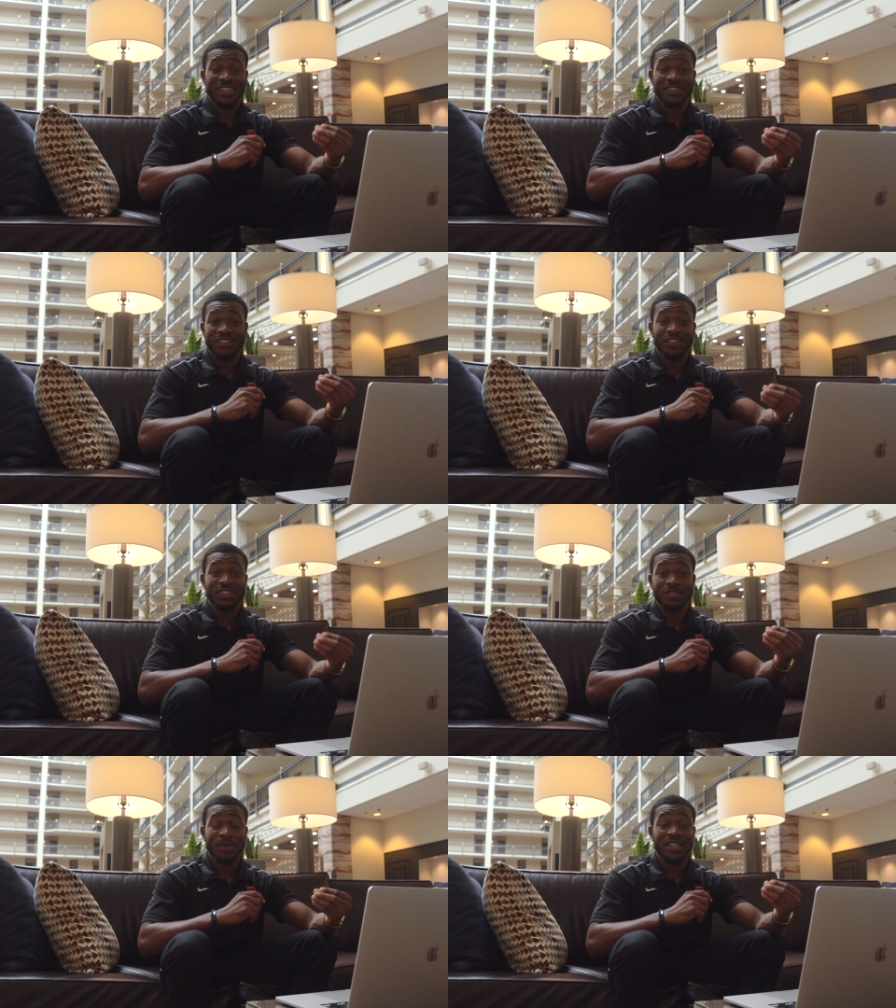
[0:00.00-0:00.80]
in
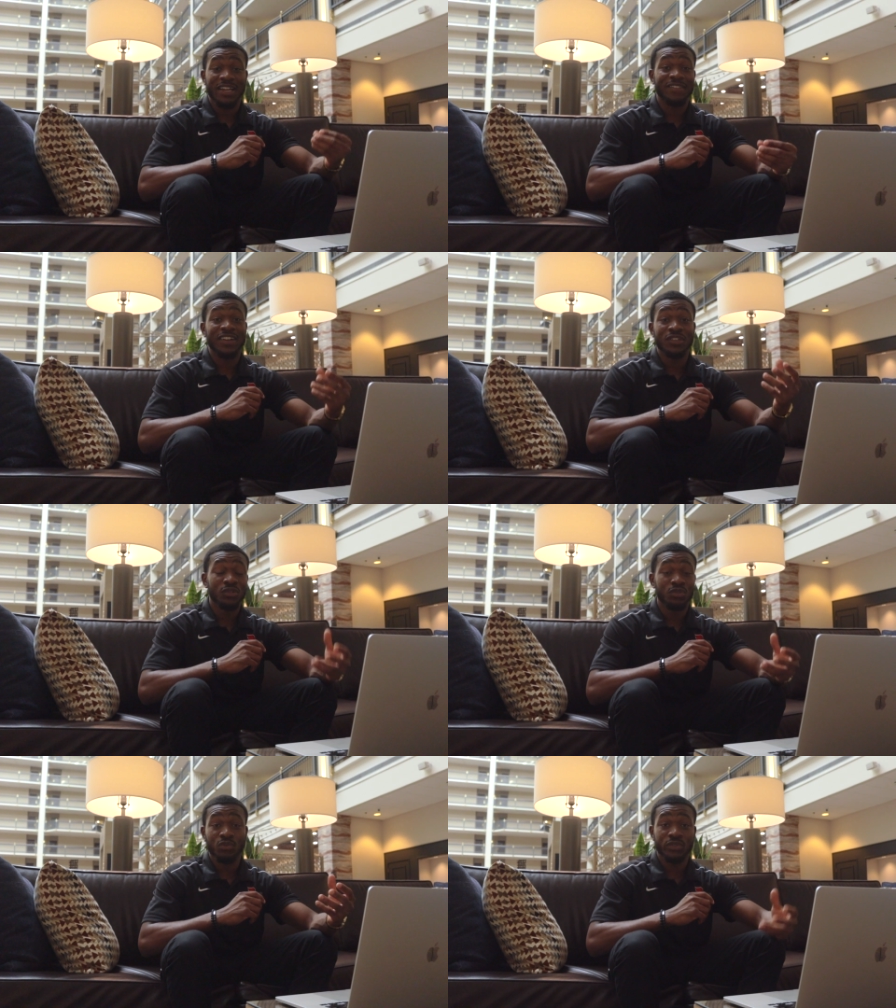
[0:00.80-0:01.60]
regards to my life. And I
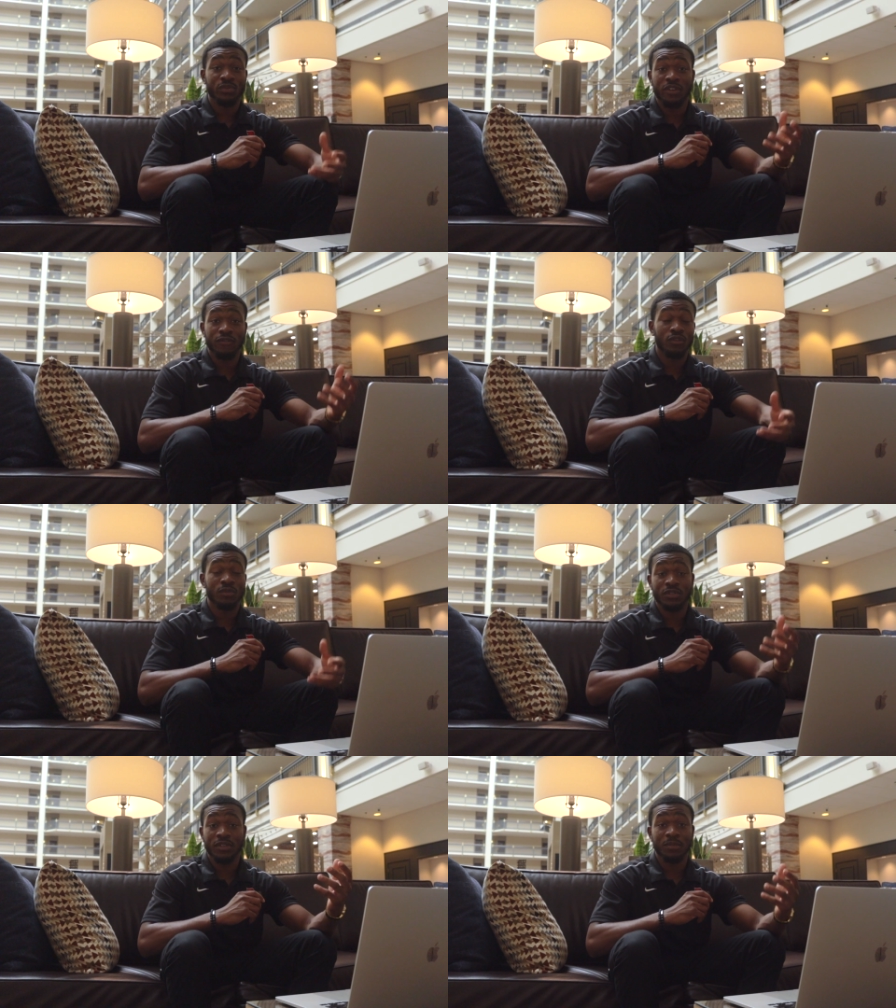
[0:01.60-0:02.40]
knew 2024
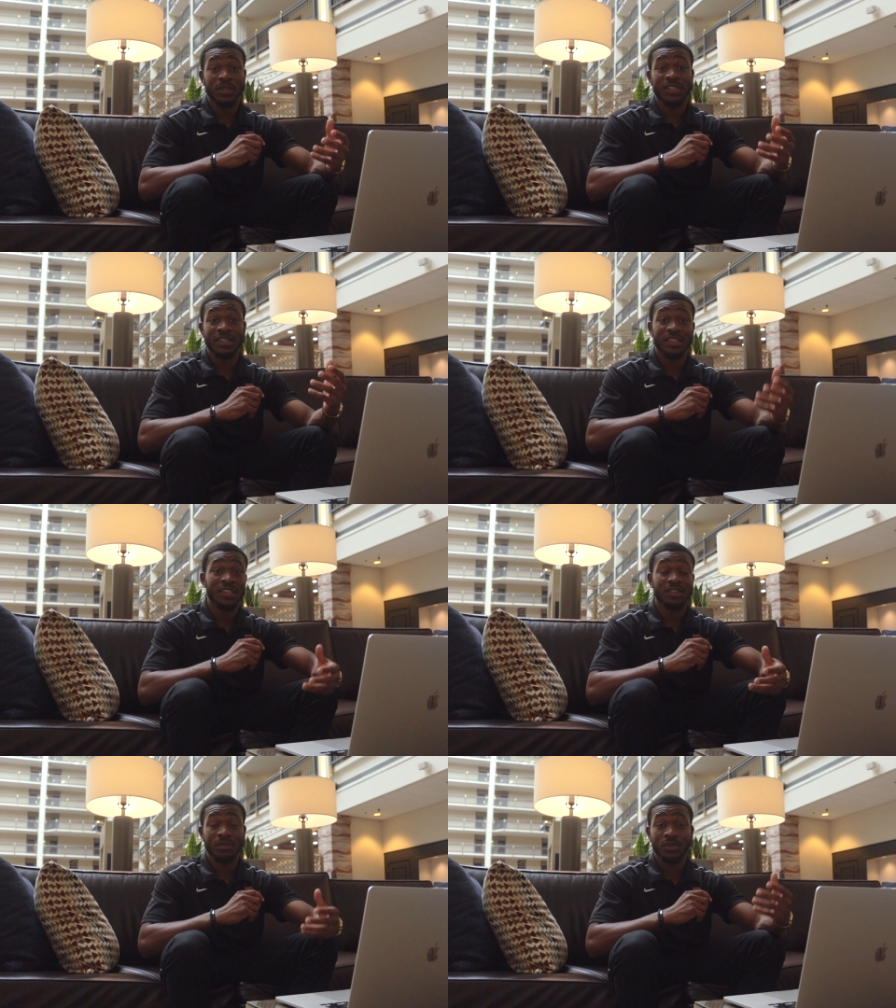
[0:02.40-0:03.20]
was going to be the
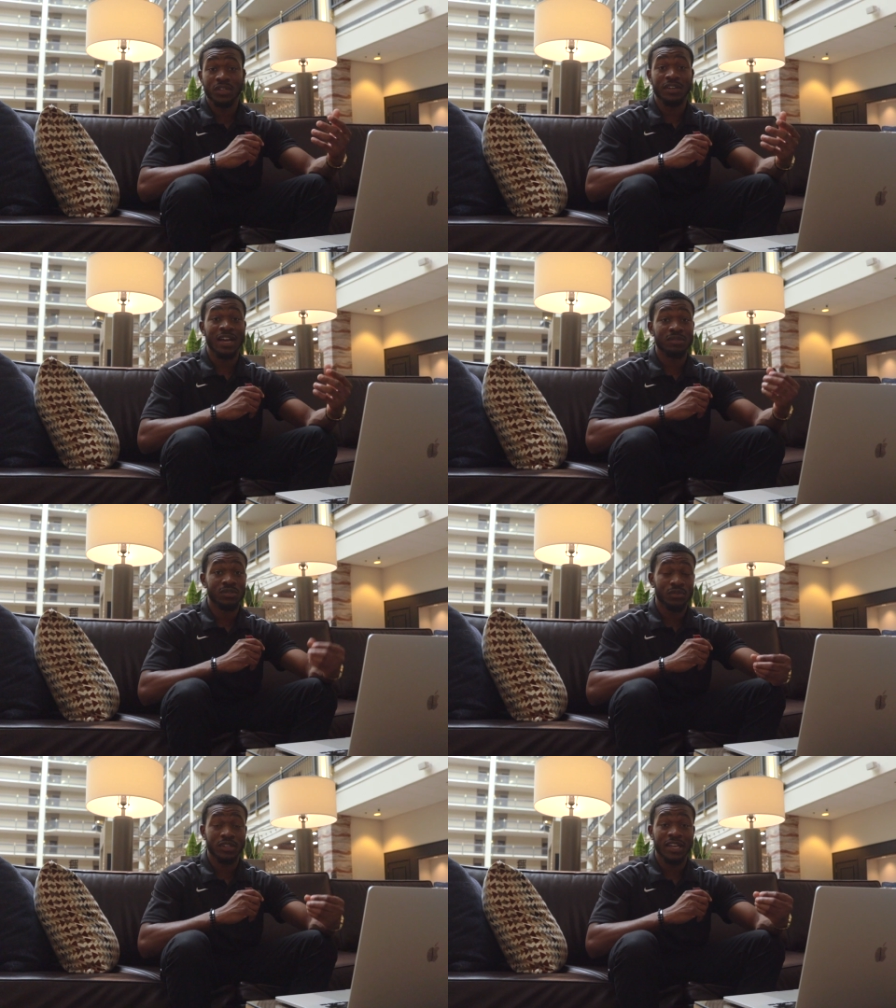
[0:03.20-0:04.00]
year where I was
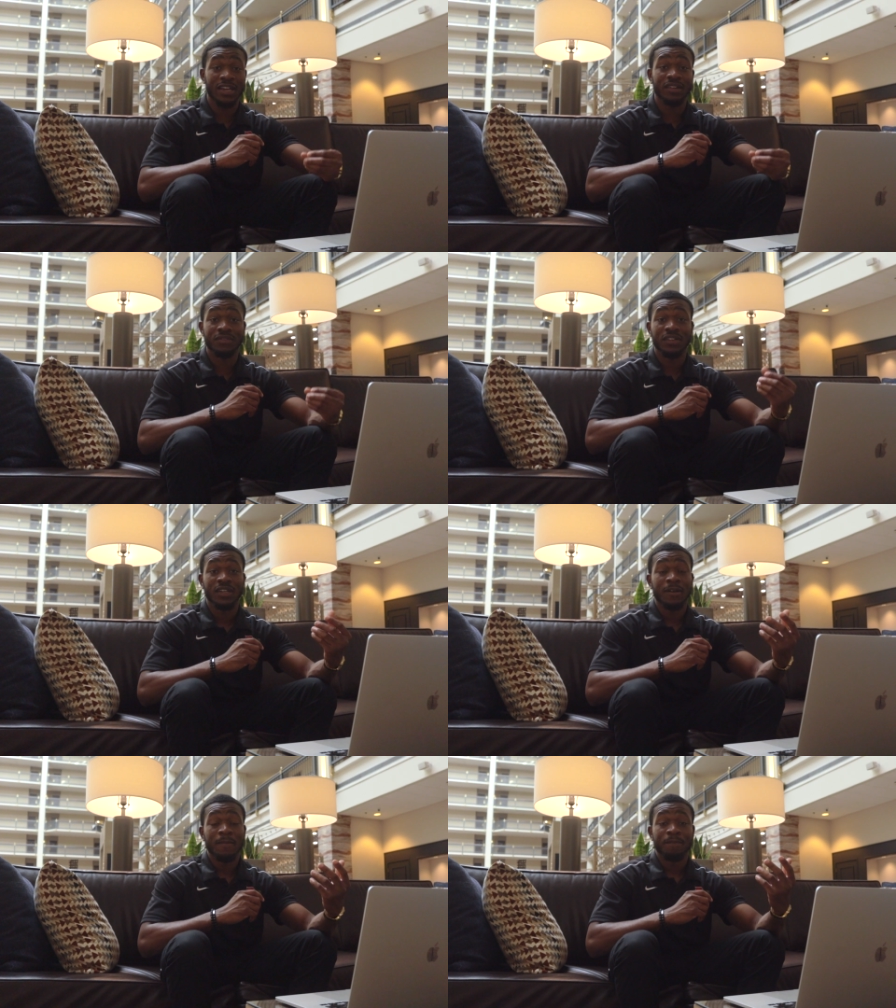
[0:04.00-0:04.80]
going to have
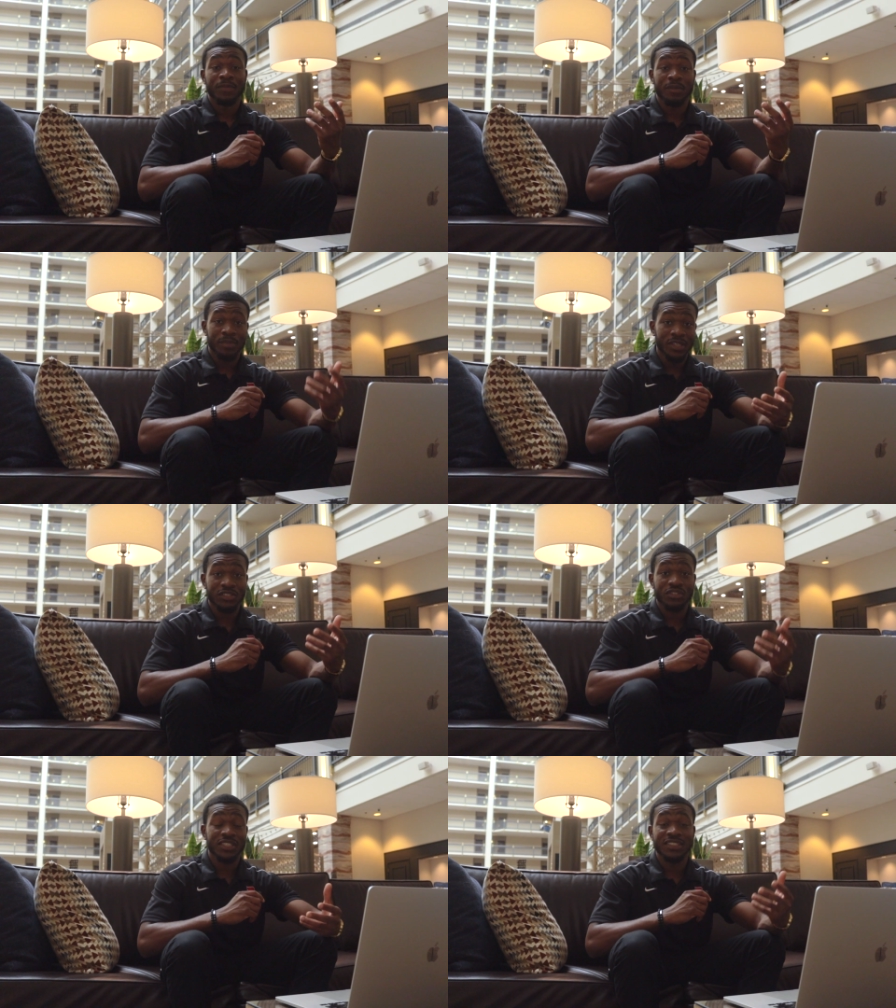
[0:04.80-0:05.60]
the biggest
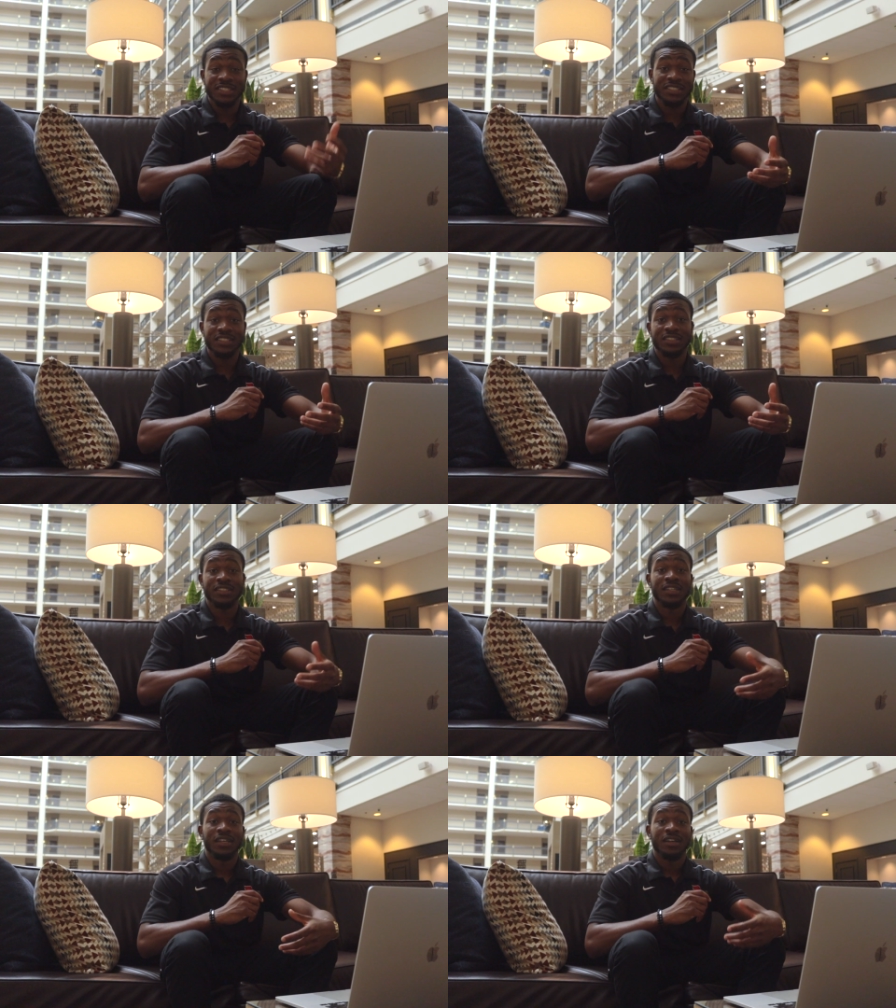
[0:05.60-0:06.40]
transition.